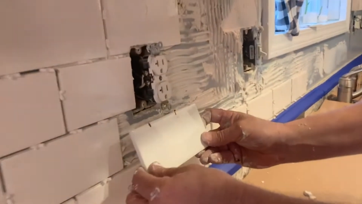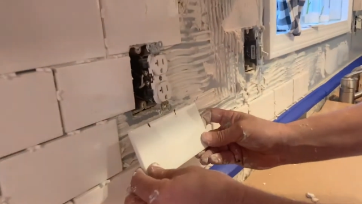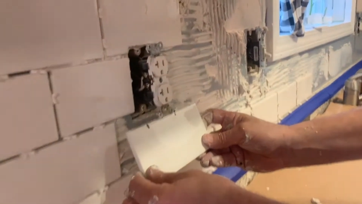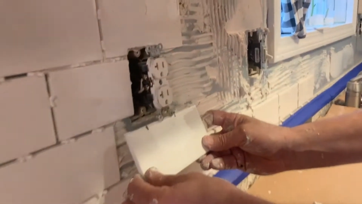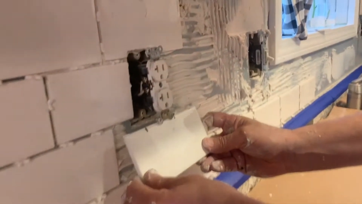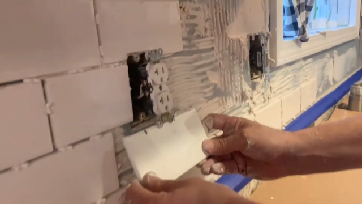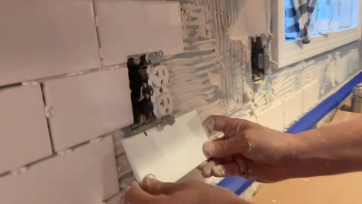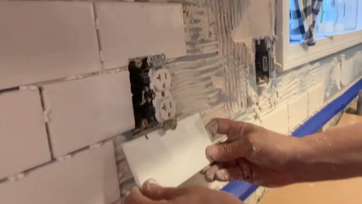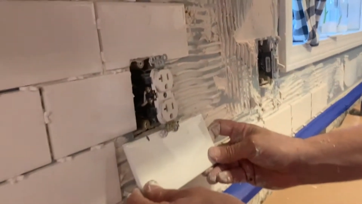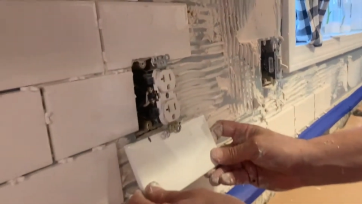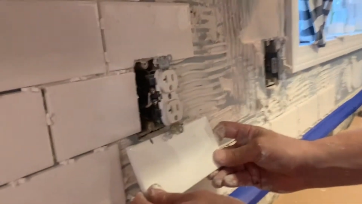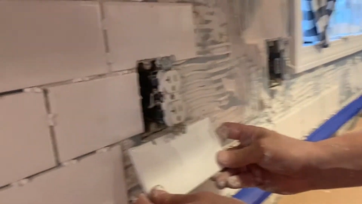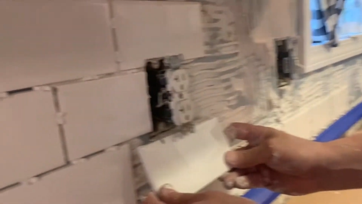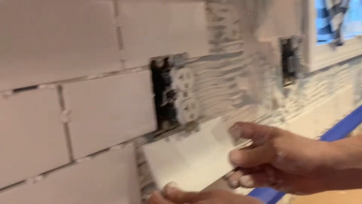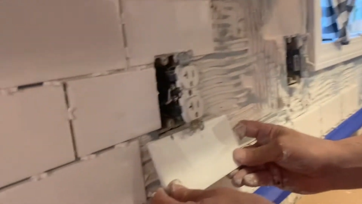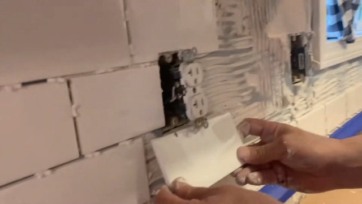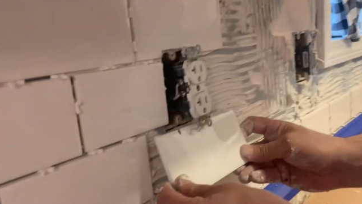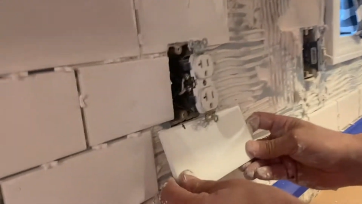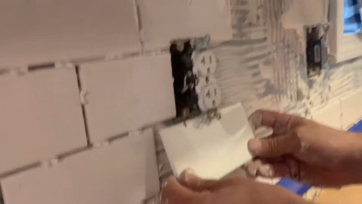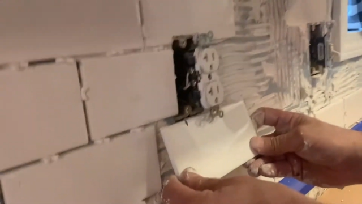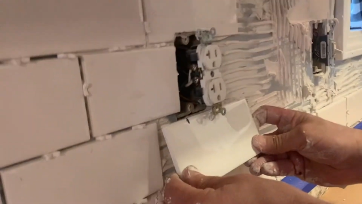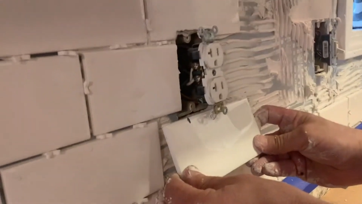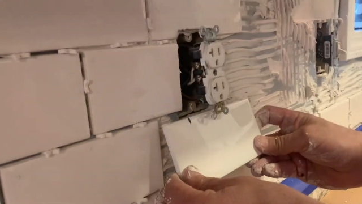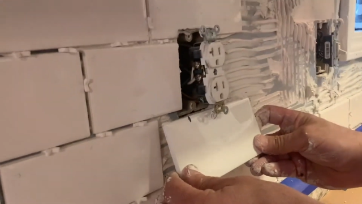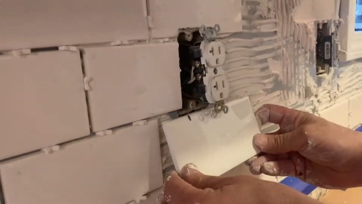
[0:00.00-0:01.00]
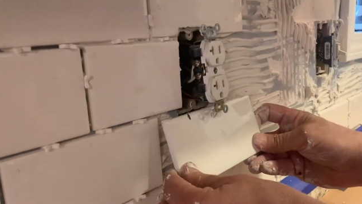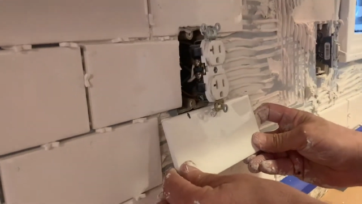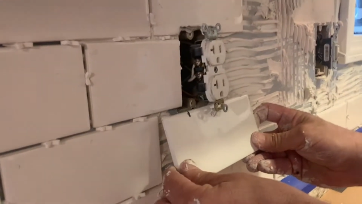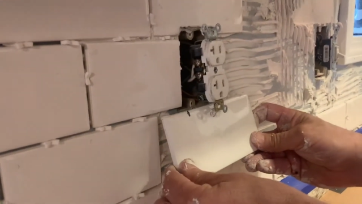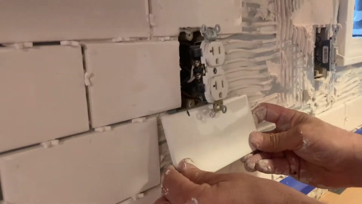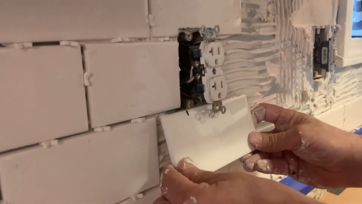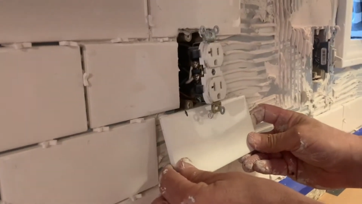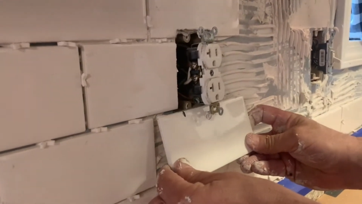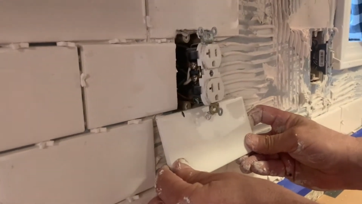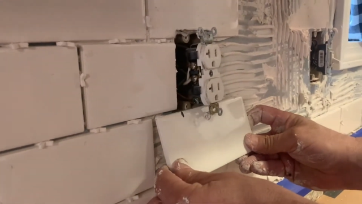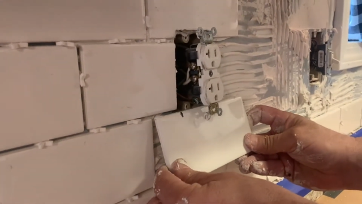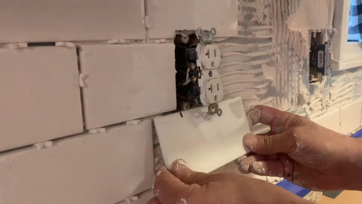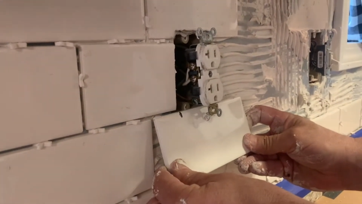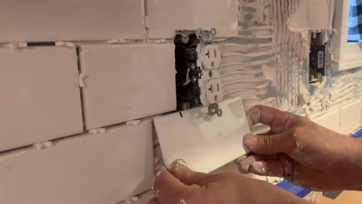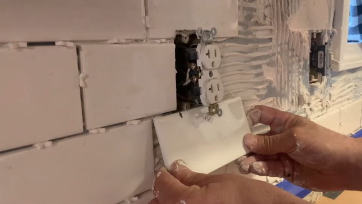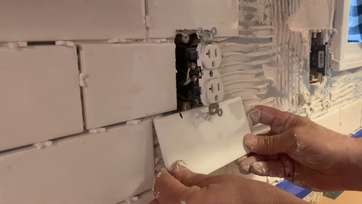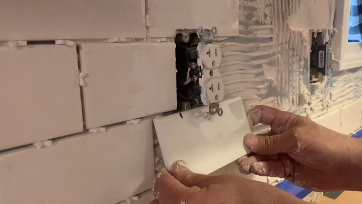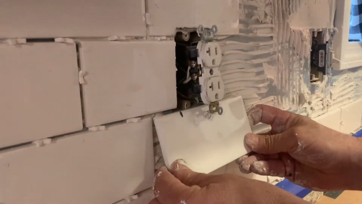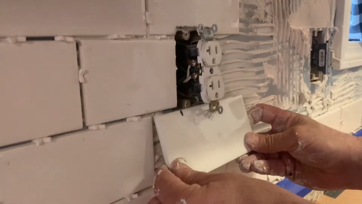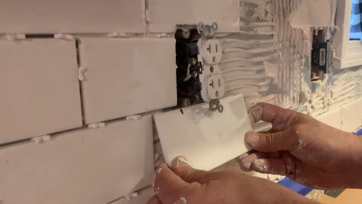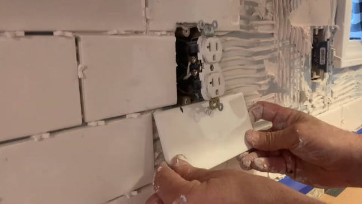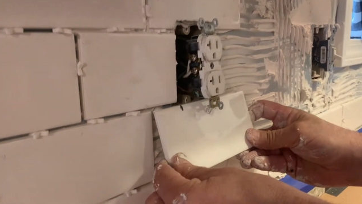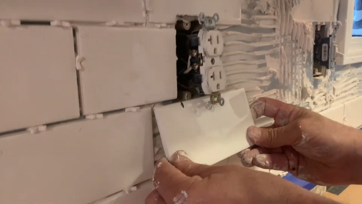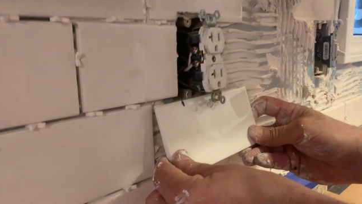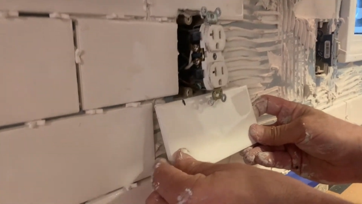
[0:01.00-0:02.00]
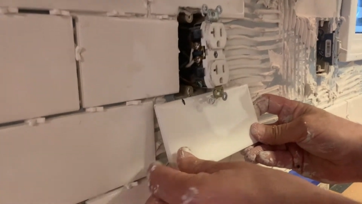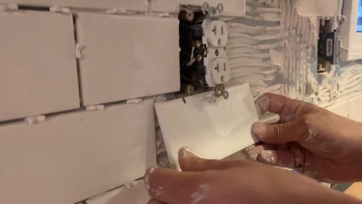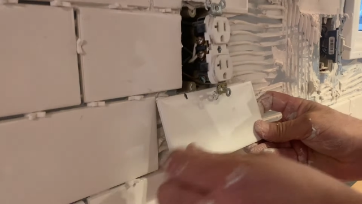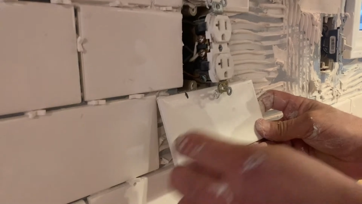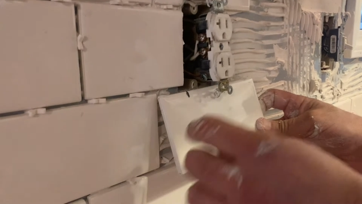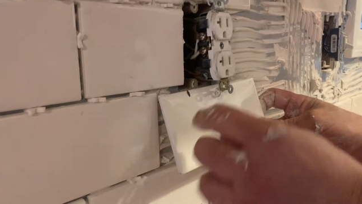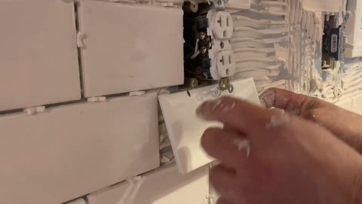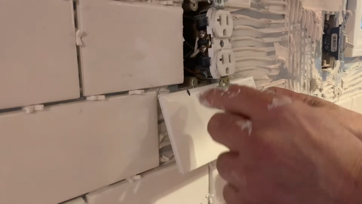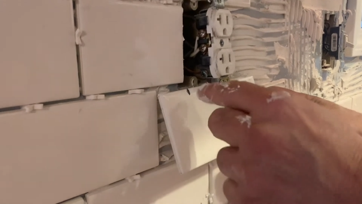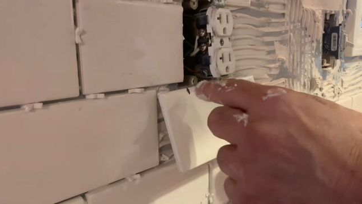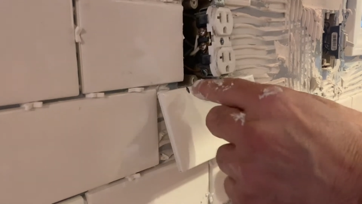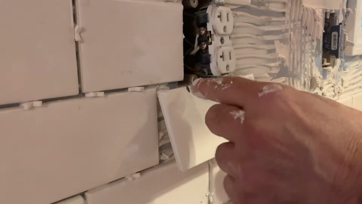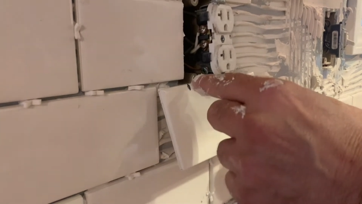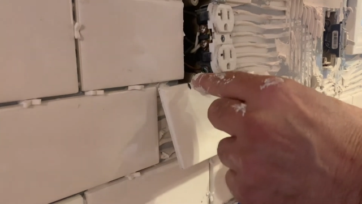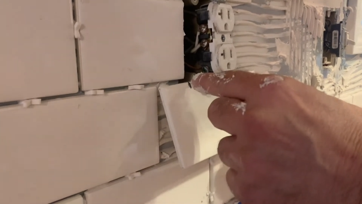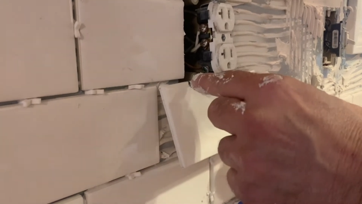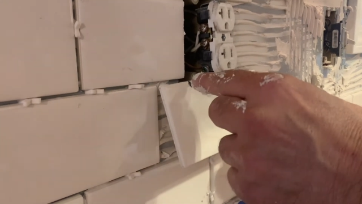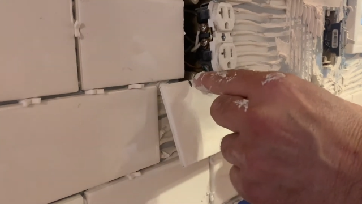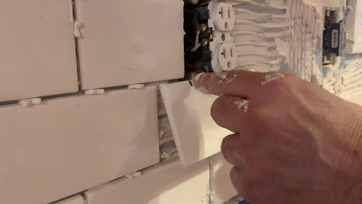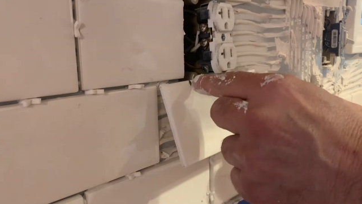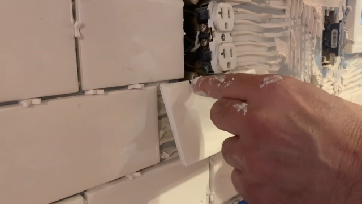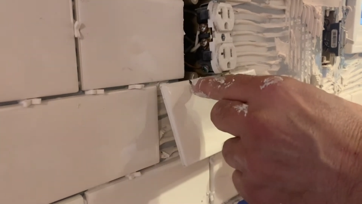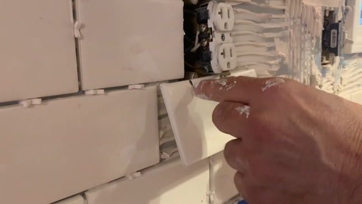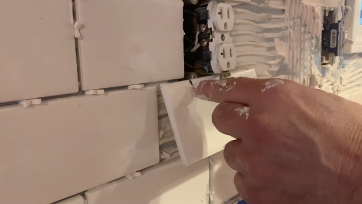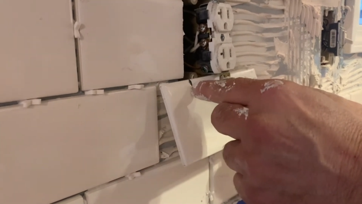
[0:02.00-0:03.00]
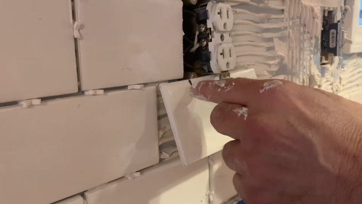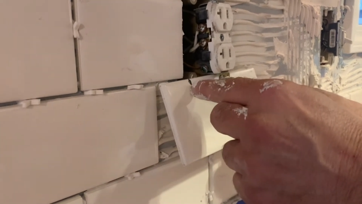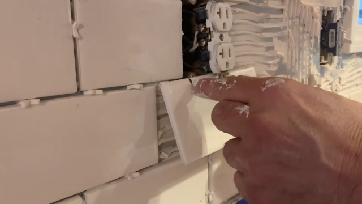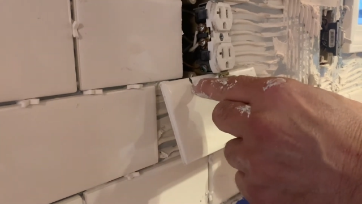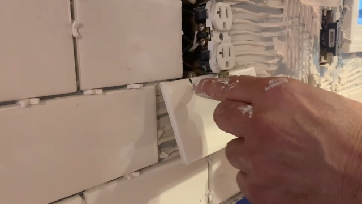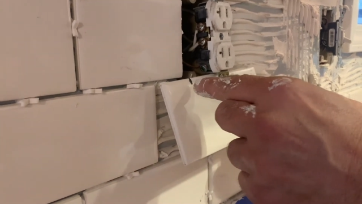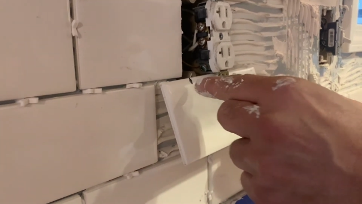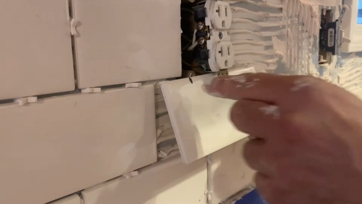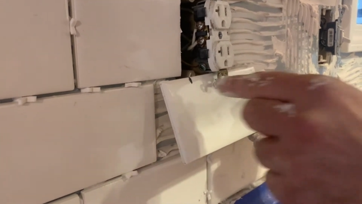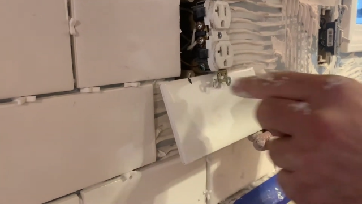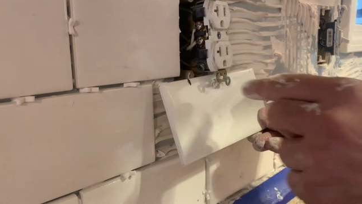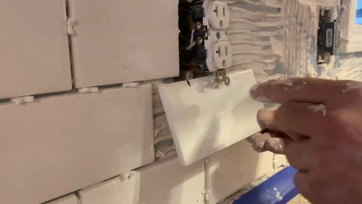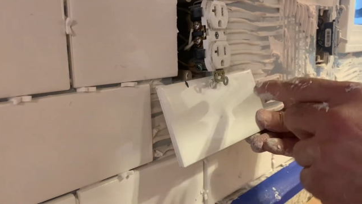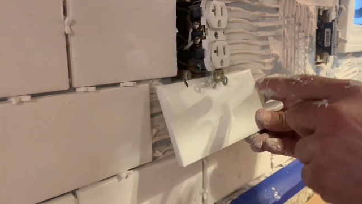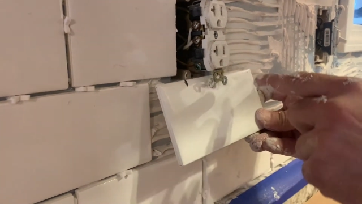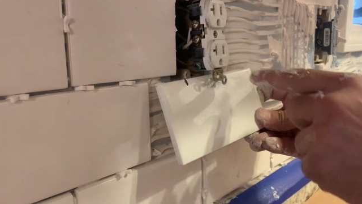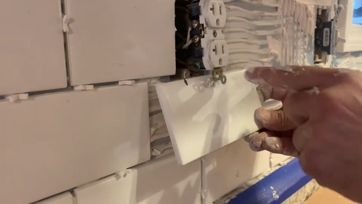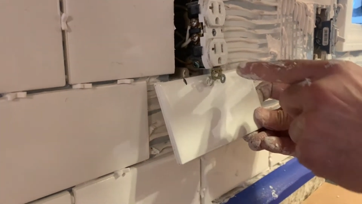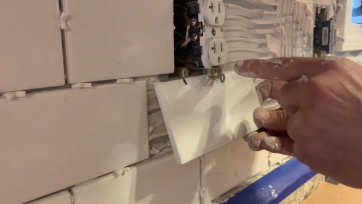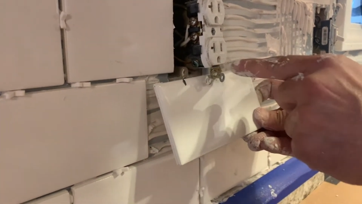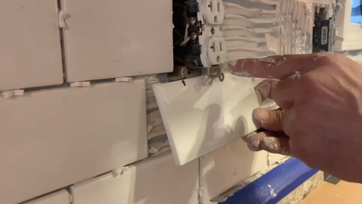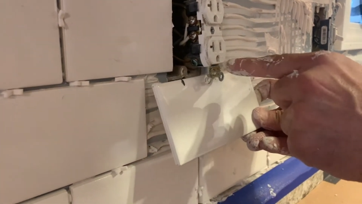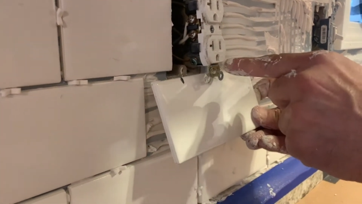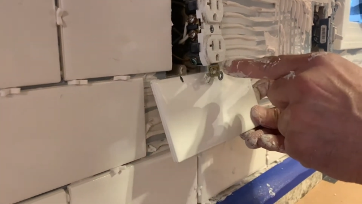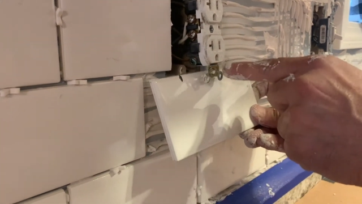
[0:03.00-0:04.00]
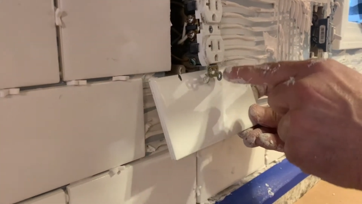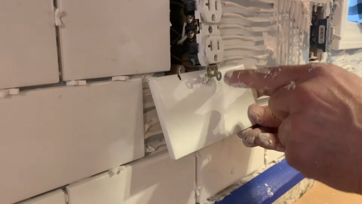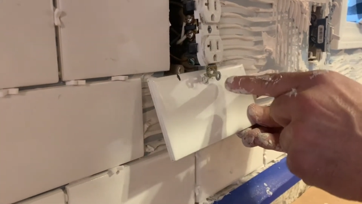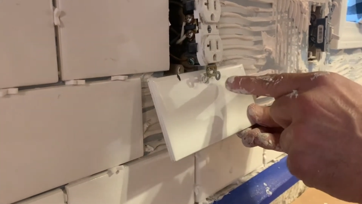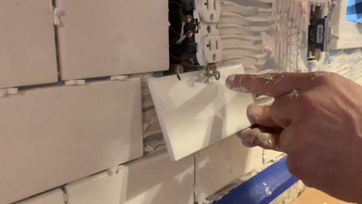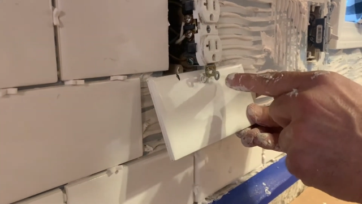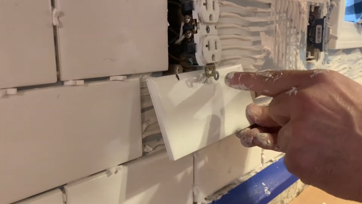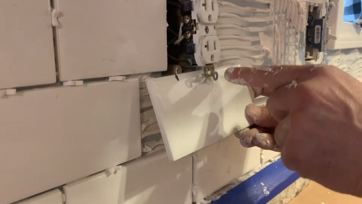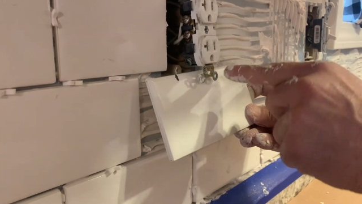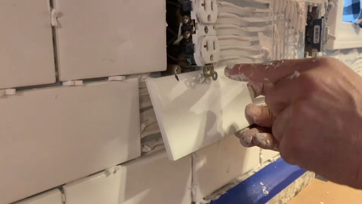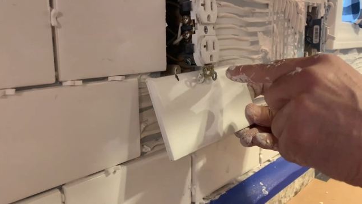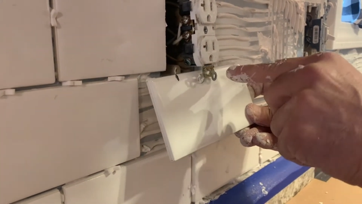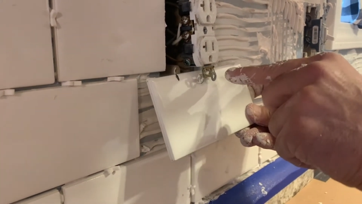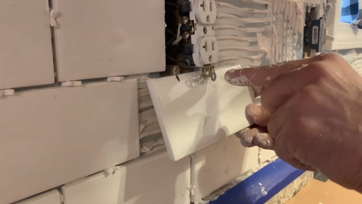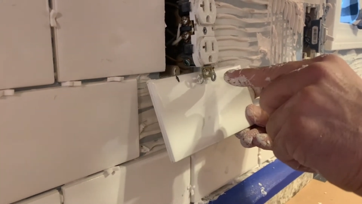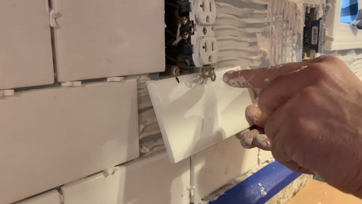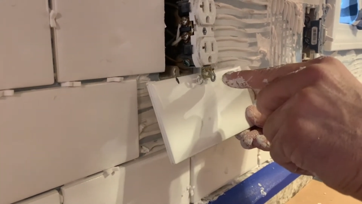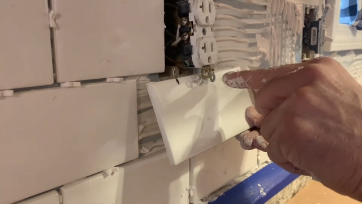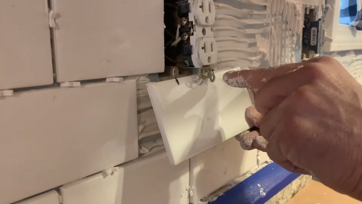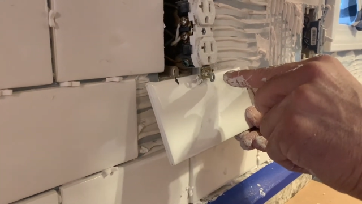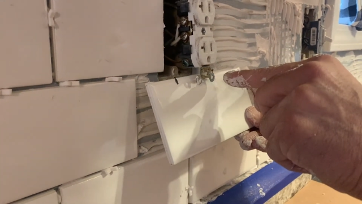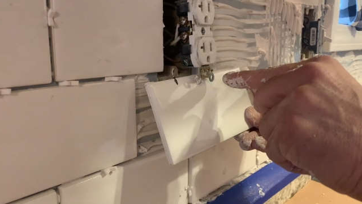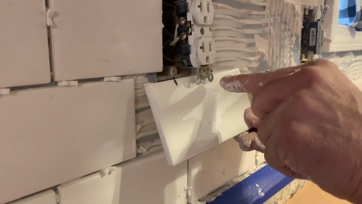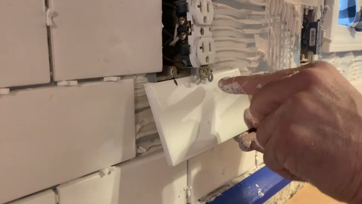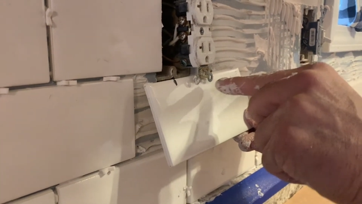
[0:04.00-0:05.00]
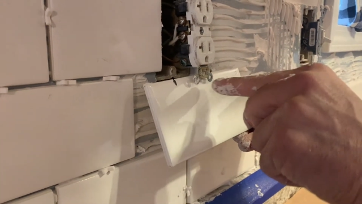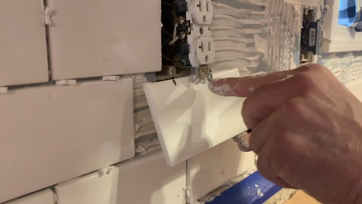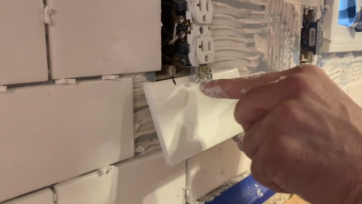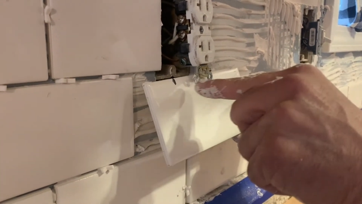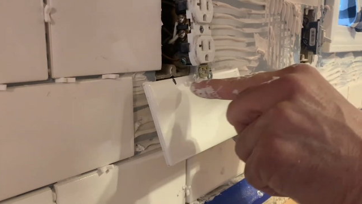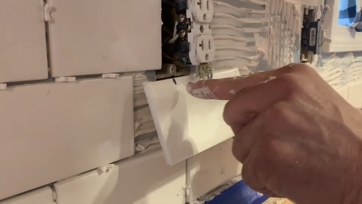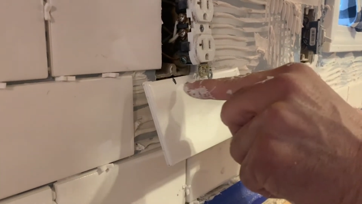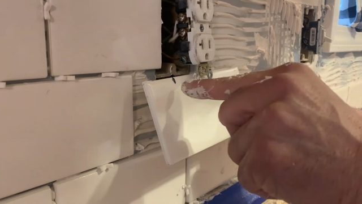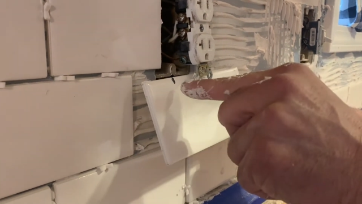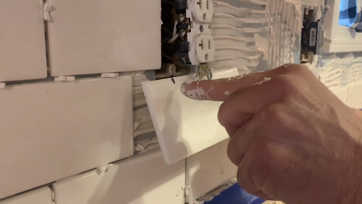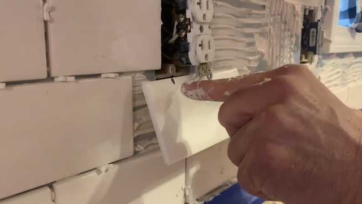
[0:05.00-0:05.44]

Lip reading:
No face is visible, so there are no lips to read.